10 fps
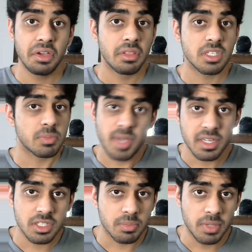This may
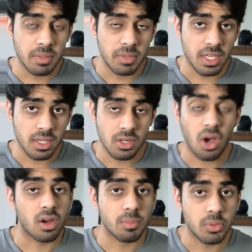just be me
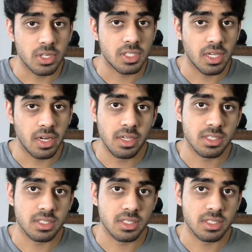not appreciating